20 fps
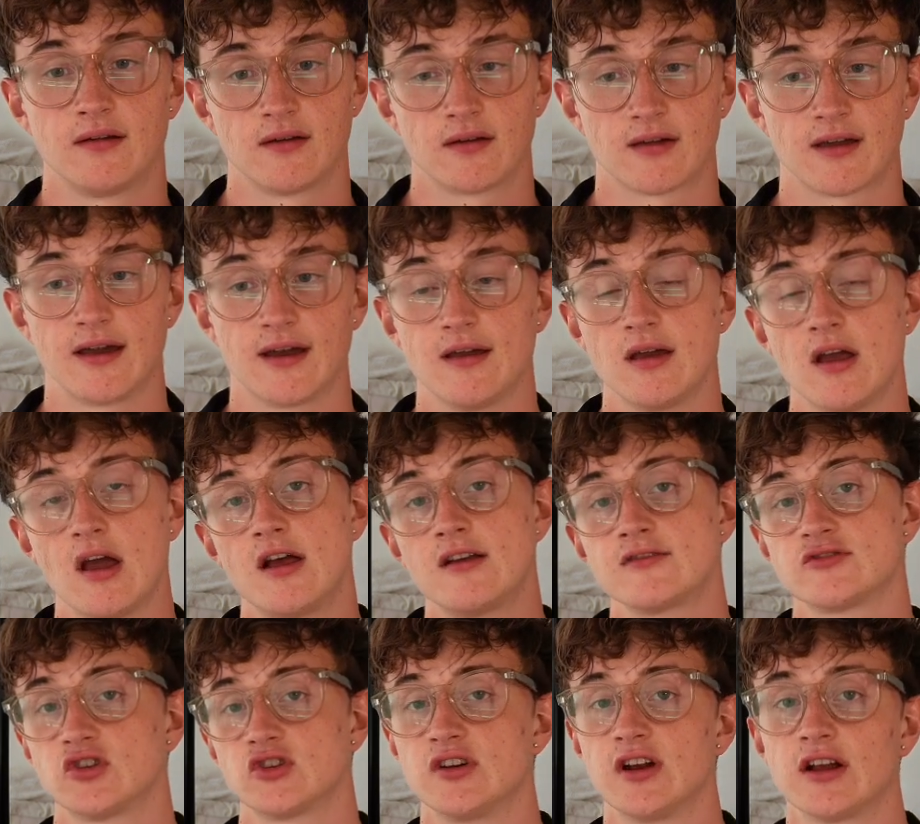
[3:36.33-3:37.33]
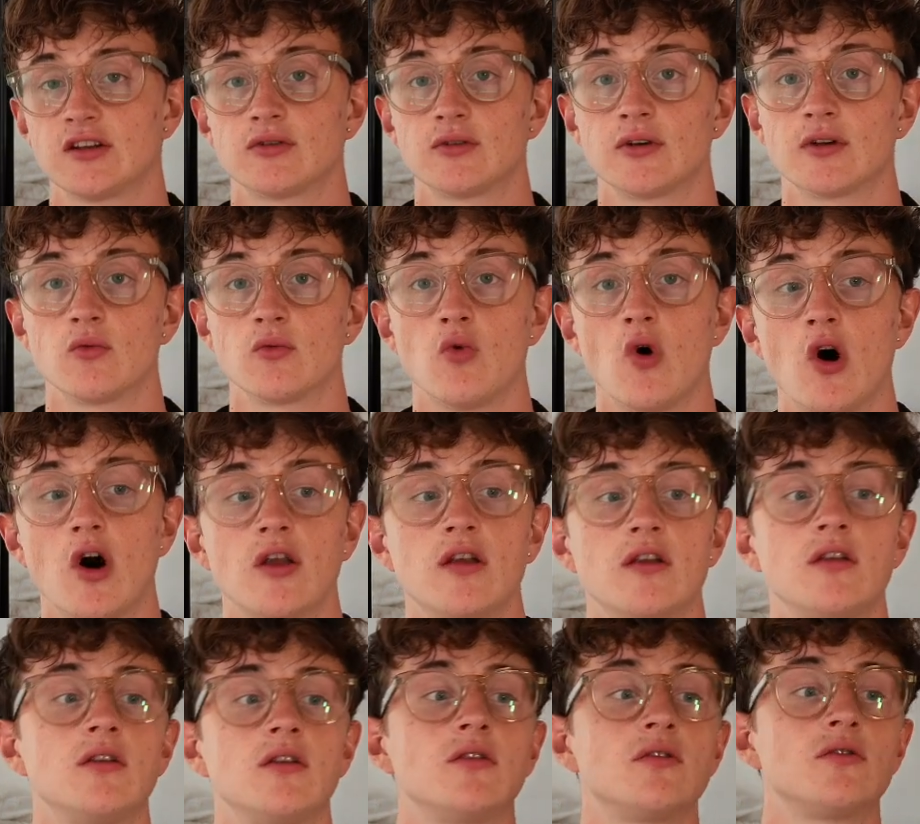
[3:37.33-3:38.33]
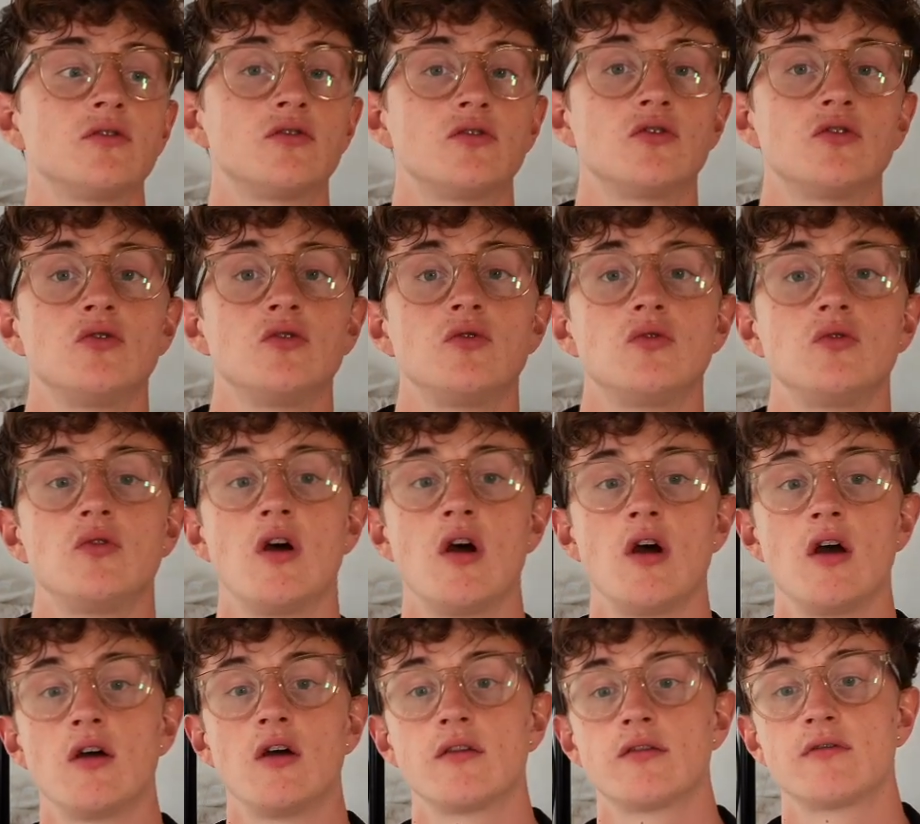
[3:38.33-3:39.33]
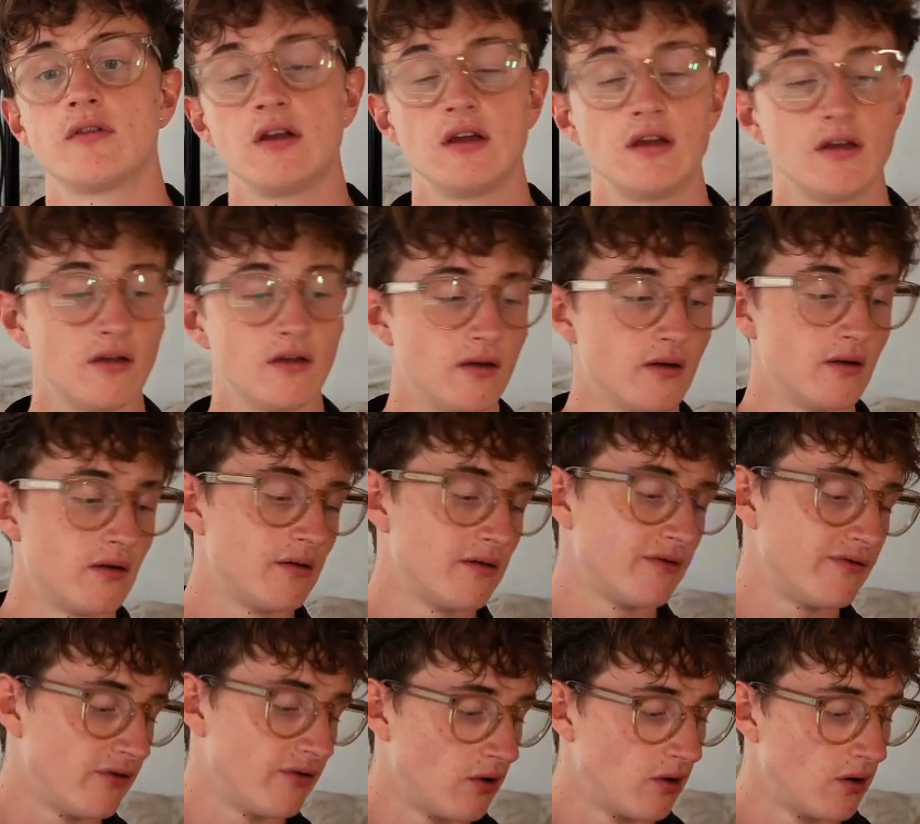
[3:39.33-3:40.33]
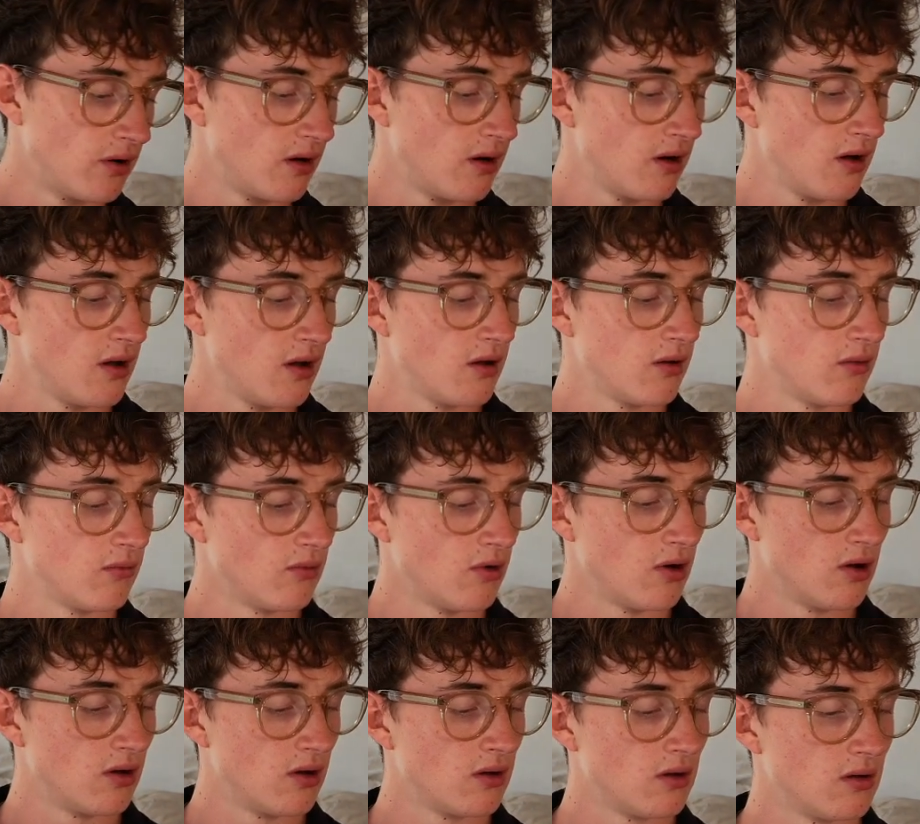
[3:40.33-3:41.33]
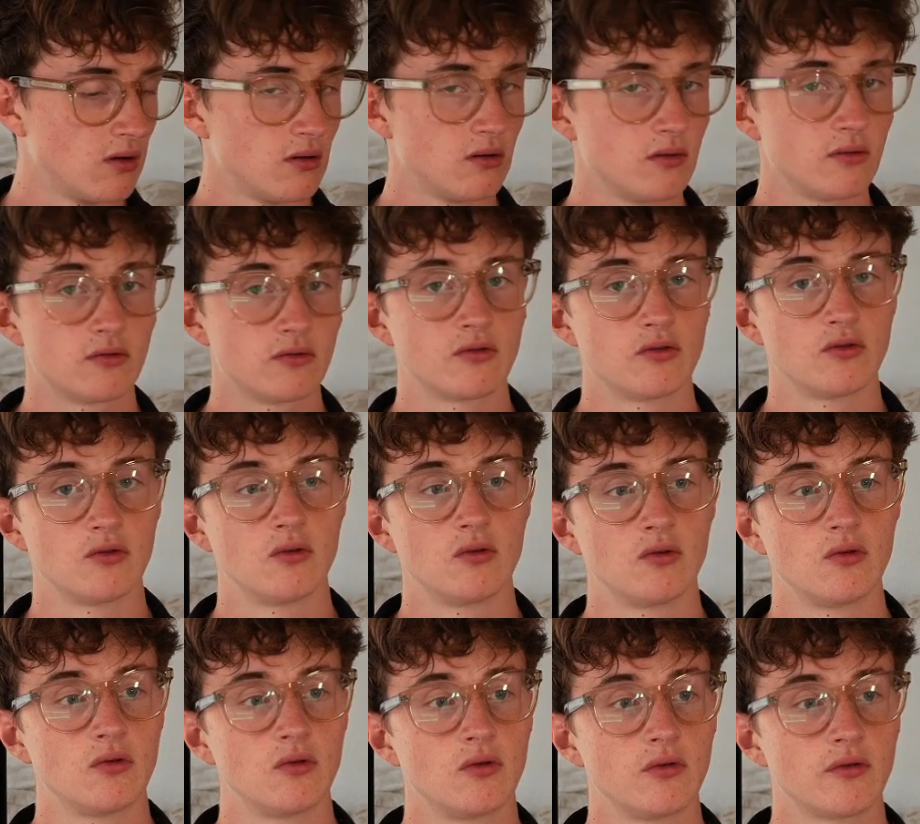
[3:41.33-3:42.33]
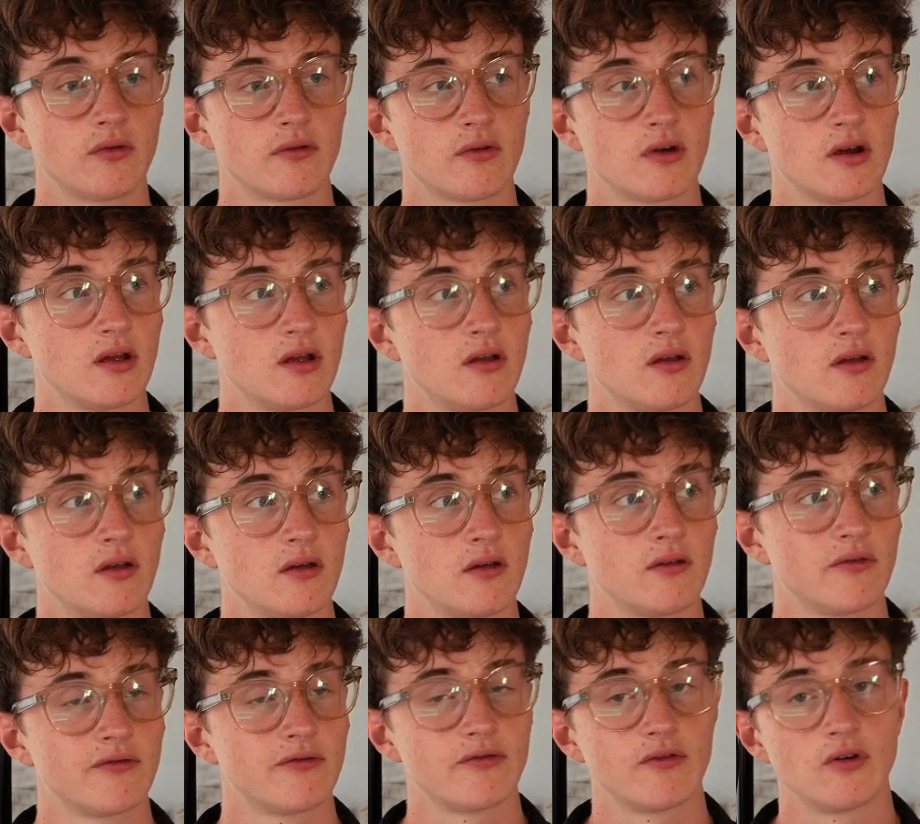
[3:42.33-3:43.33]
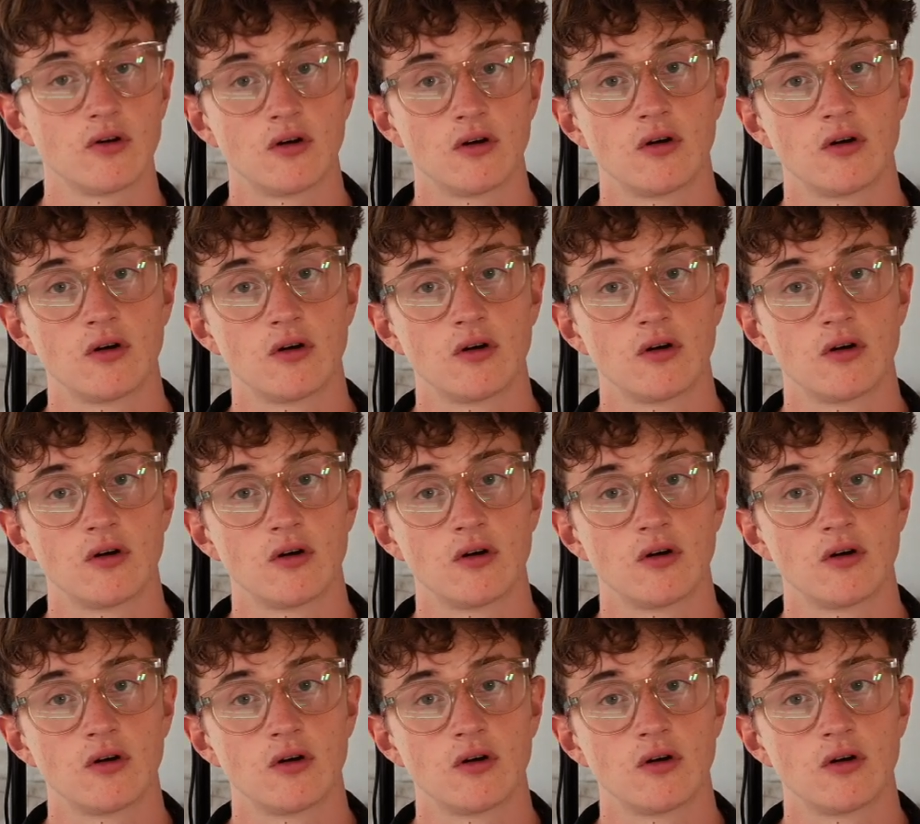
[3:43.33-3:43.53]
Okay, so you're not doing 1, 2, 3, 4, 1, 2, 3, 4,